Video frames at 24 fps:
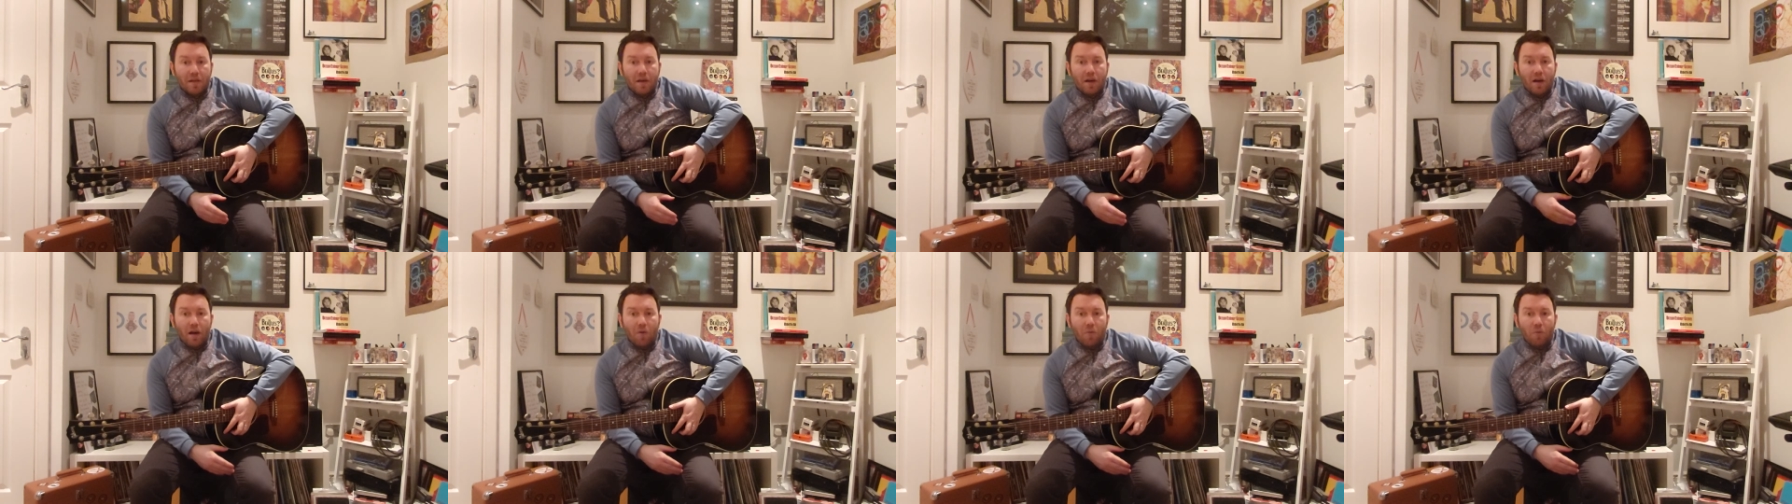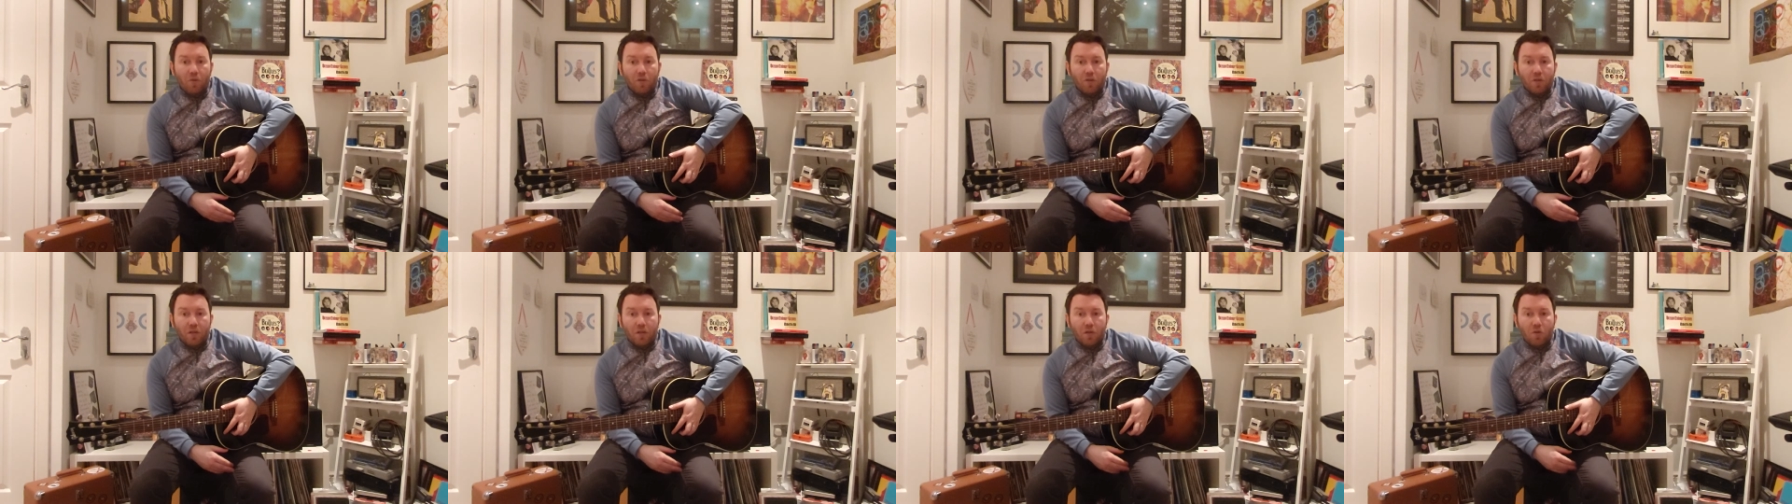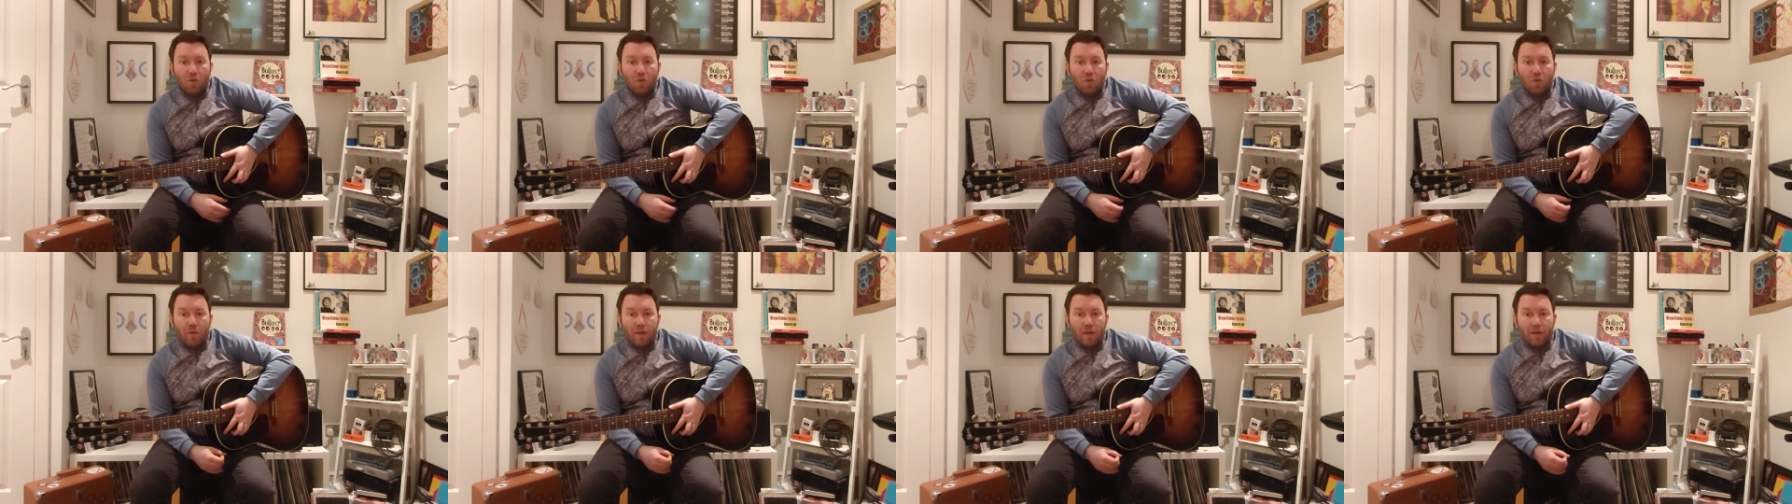I want you to go
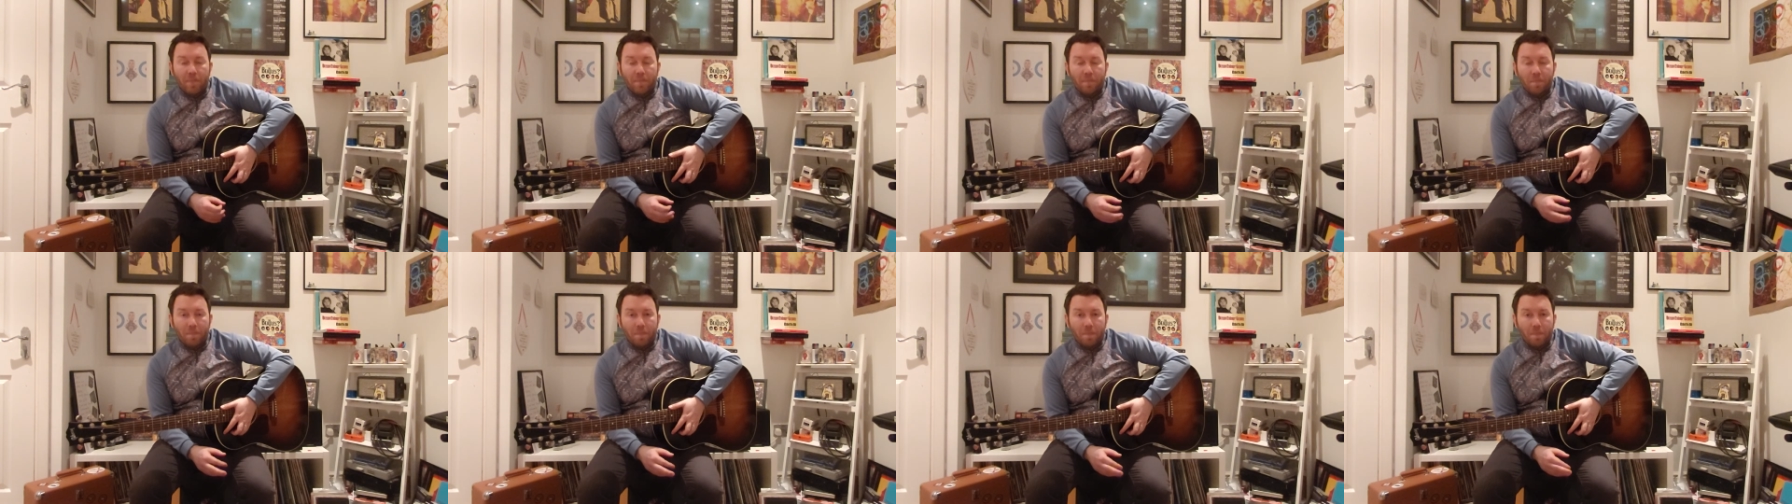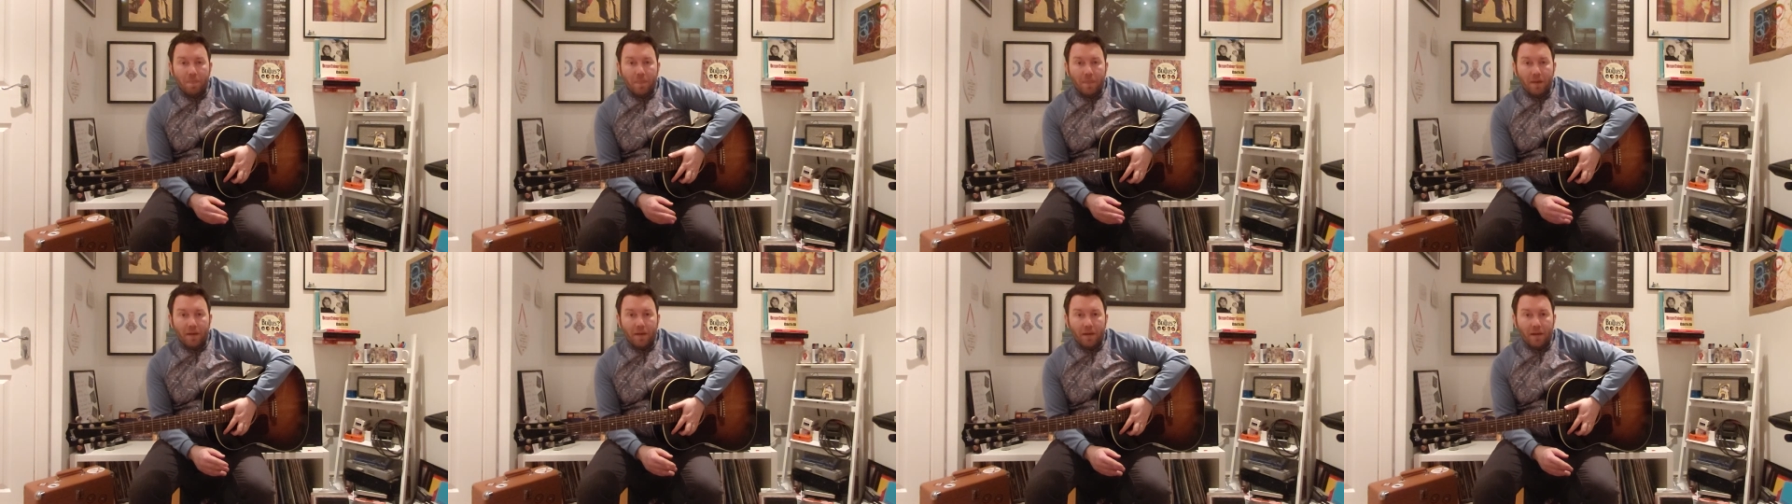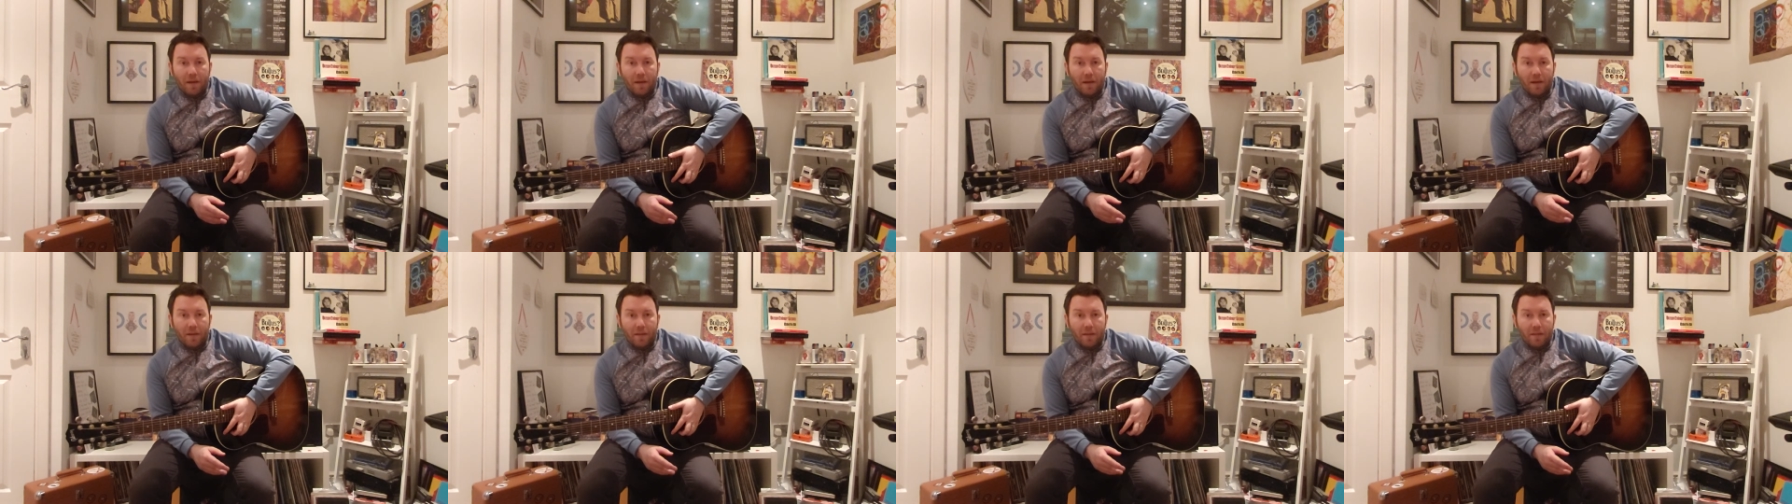away
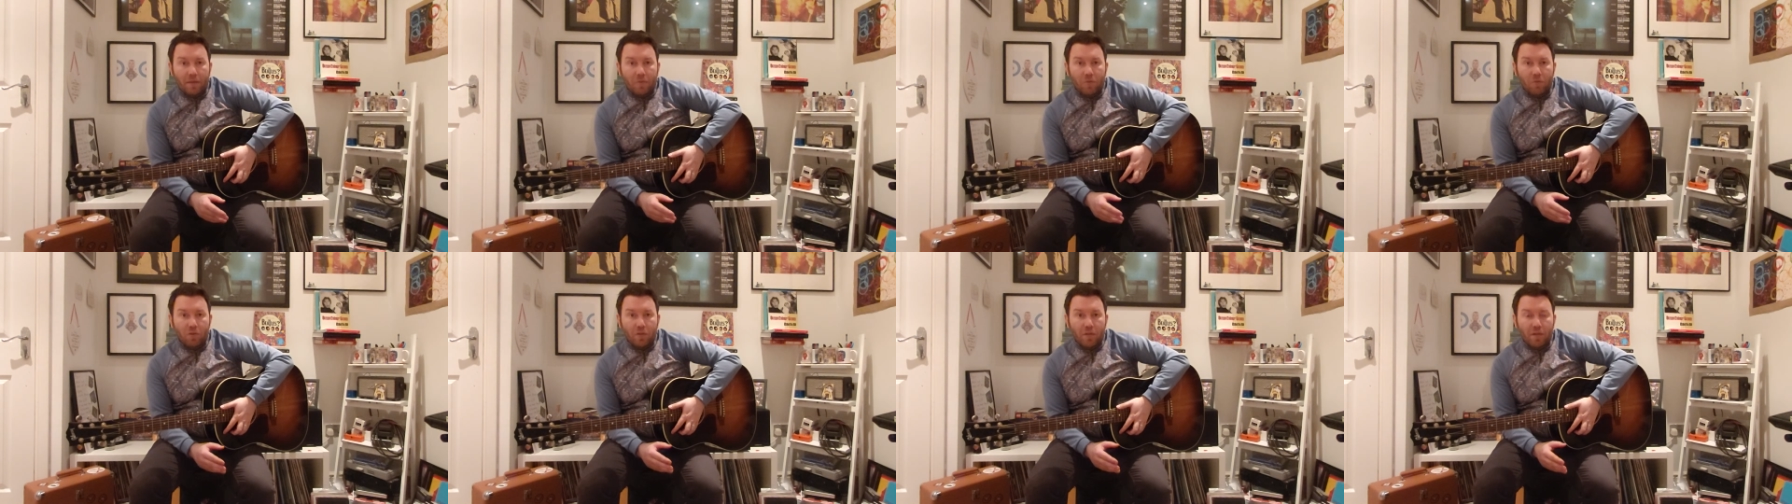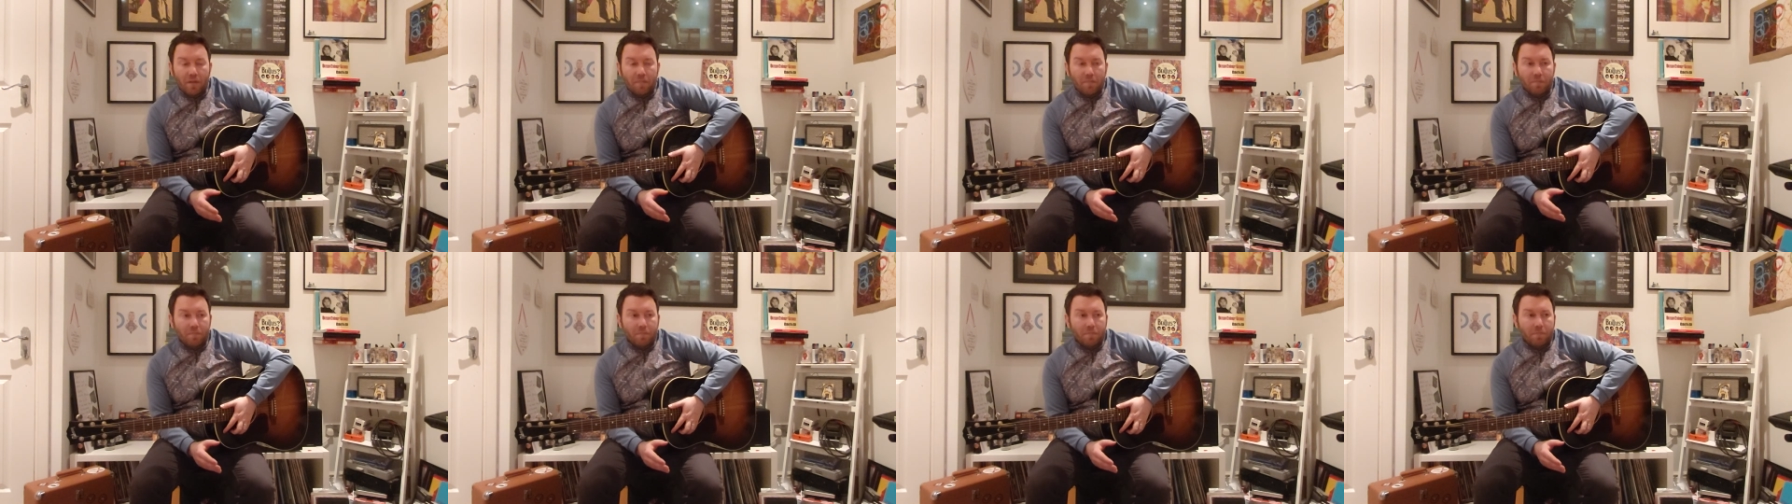and I want you to